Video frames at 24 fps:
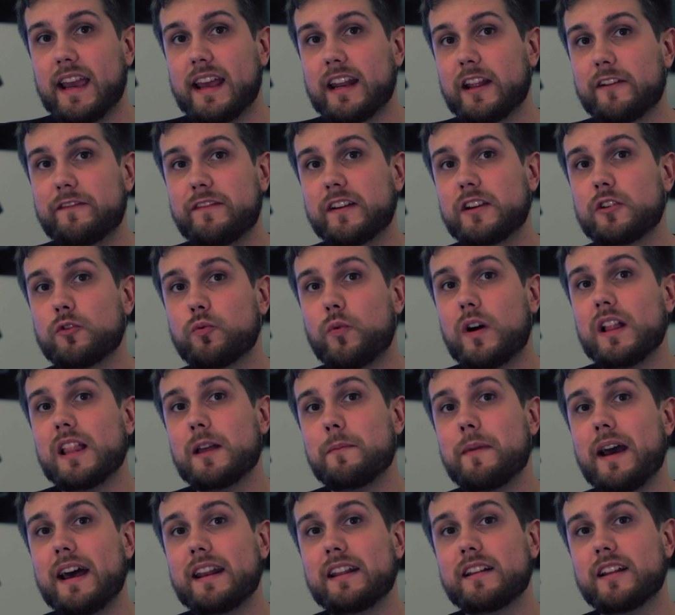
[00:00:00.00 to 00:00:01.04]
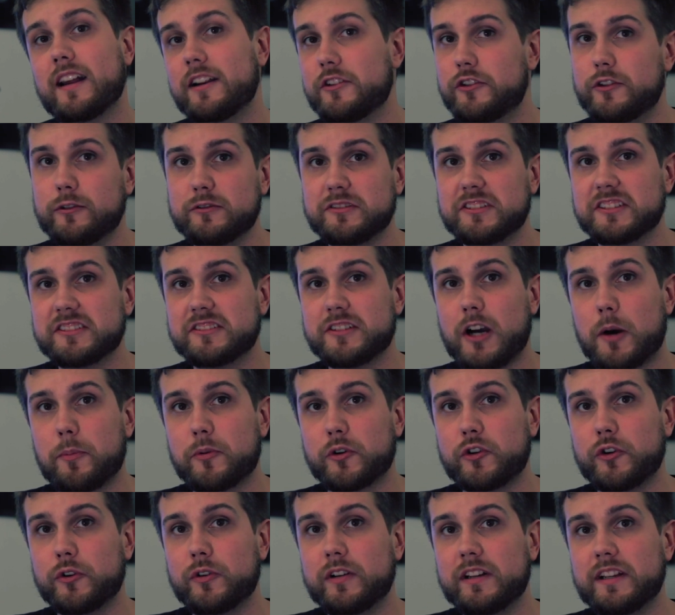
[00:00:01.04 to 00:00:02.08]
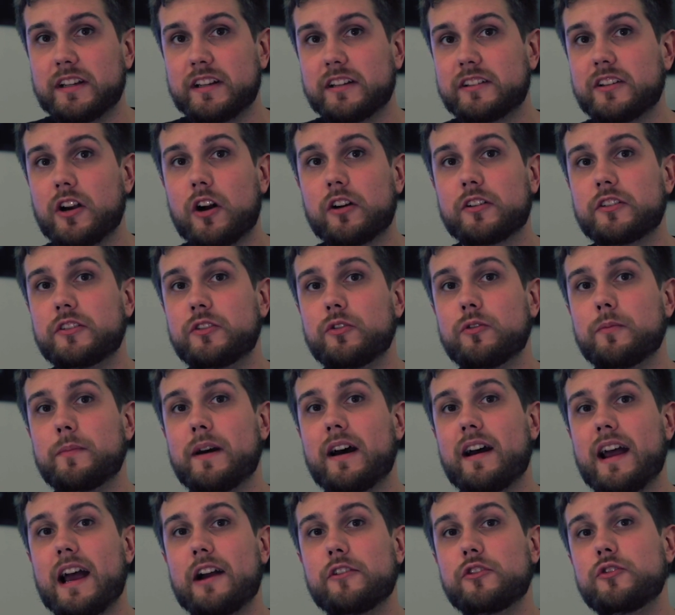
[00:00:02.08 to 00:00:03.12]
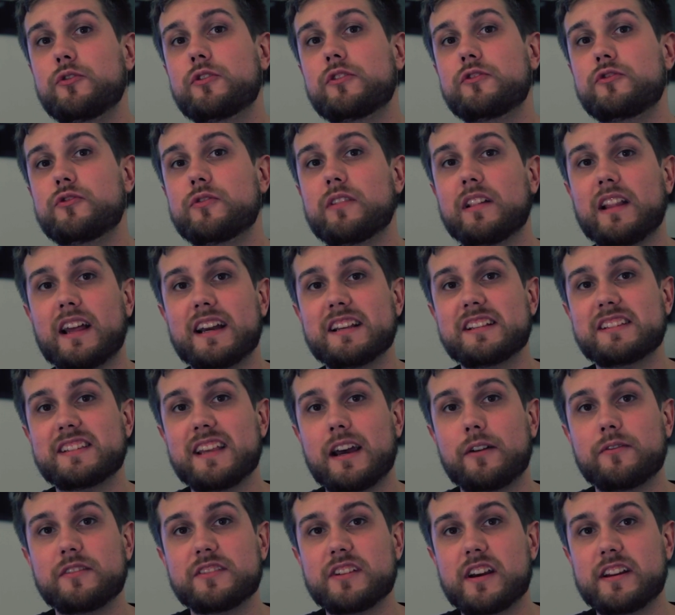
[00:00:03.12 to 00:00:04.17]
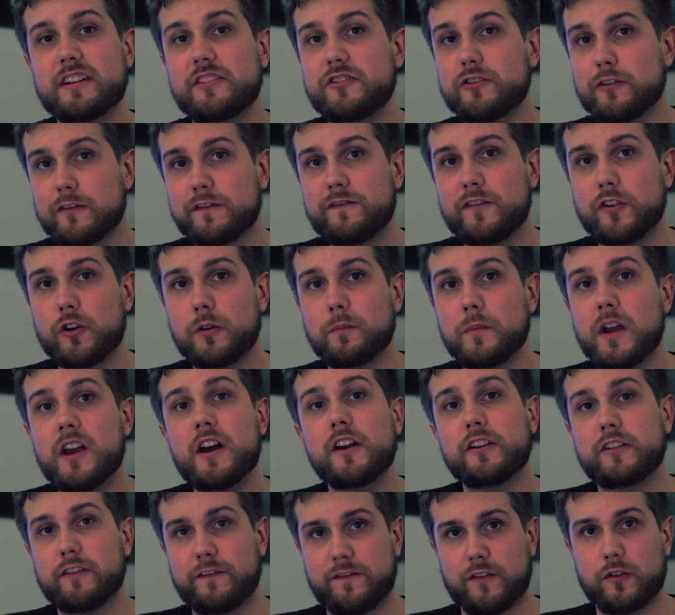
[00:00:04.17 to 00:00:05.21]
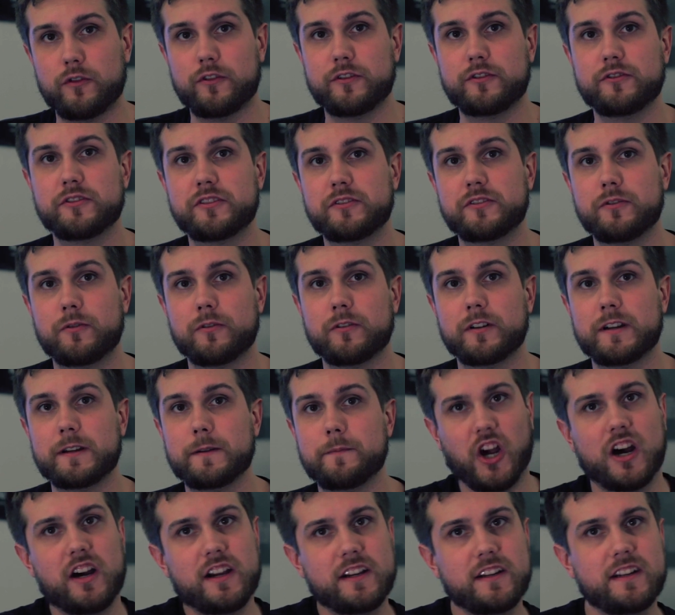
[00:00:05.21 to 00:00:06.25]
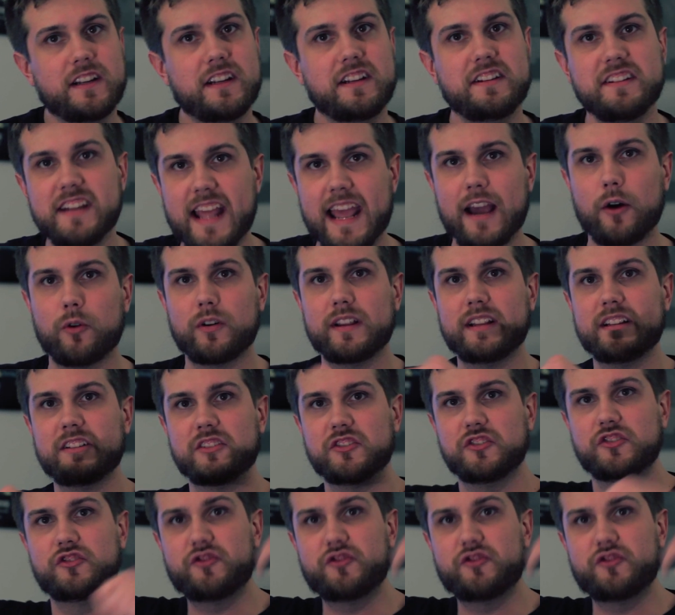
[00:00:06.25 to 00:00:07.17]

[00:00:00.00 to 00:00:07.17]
And I figured while I'm at it, I'd use this opportunity to talk to you about how you can utilize sound design in your film to further your story. Done. Nailed it.